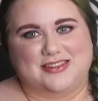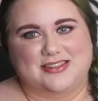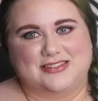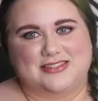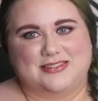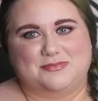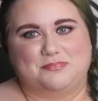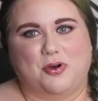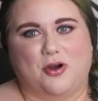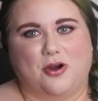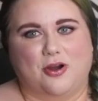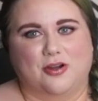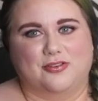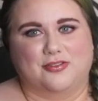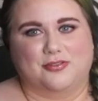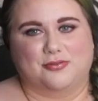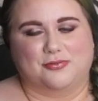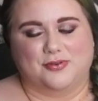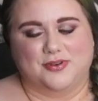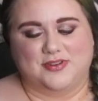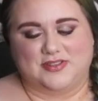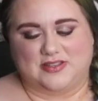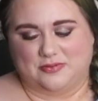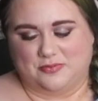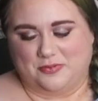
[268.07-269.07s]
That's part of
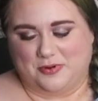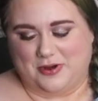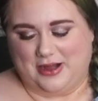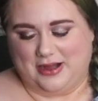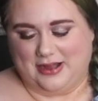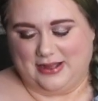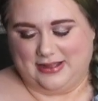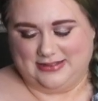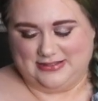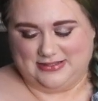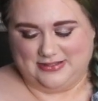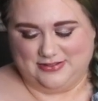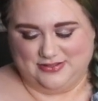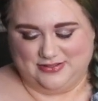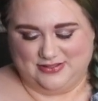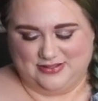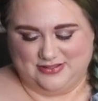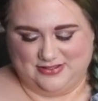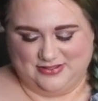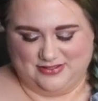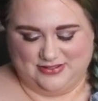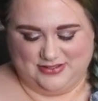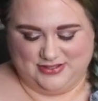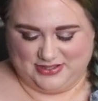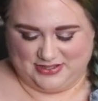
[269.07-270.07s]
the reason why you
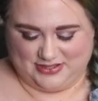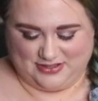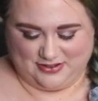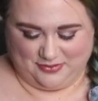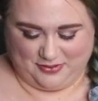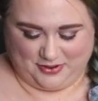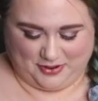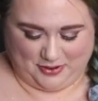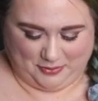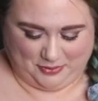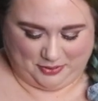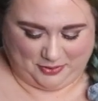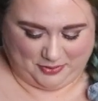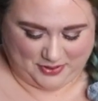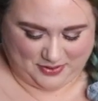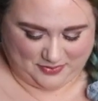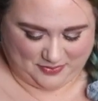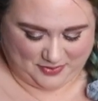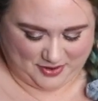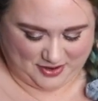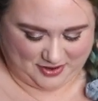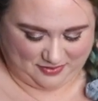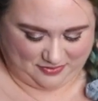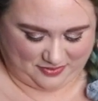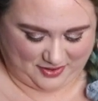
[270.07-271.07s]
just don't go through it
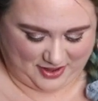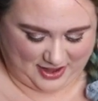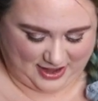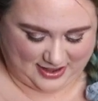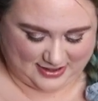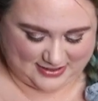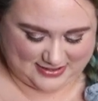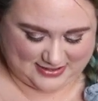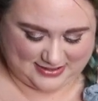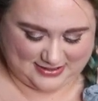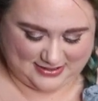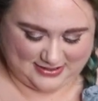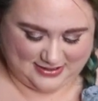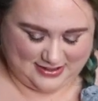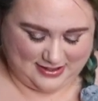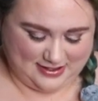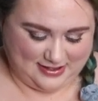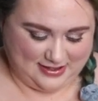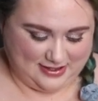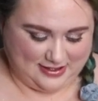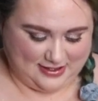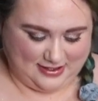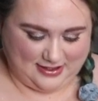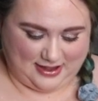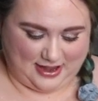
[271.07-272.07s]
very fast.
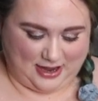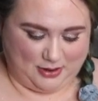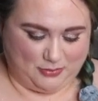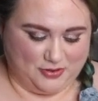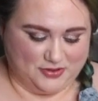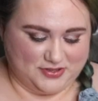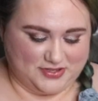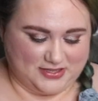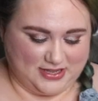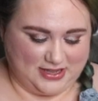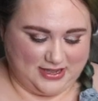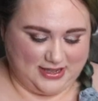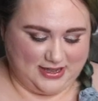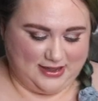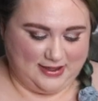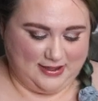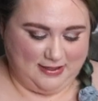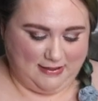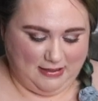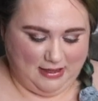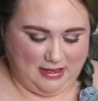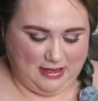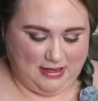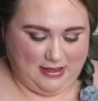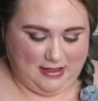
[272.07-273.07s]
I will
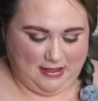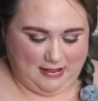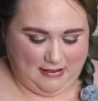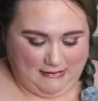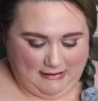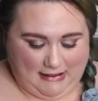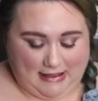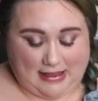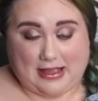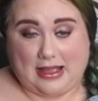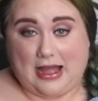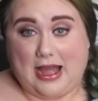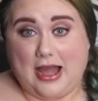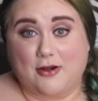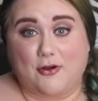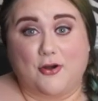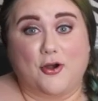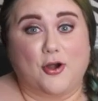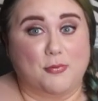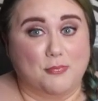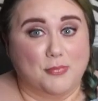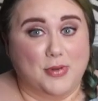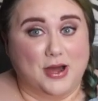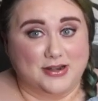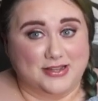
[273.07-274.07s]
say, I got
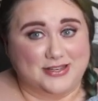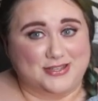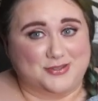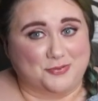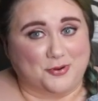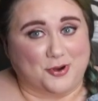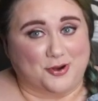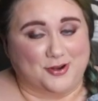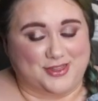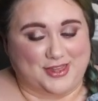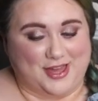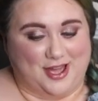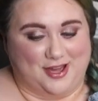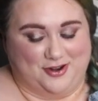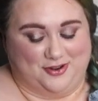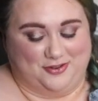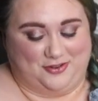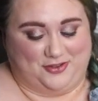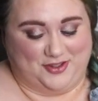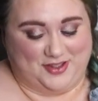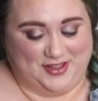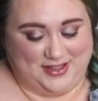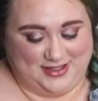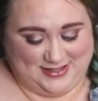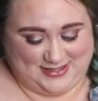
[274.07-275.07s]
her money's worth out
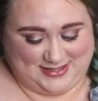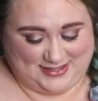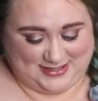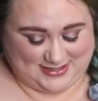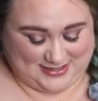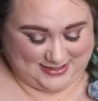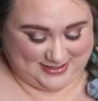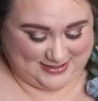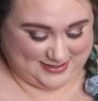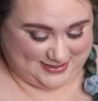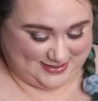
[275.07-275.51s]
of it.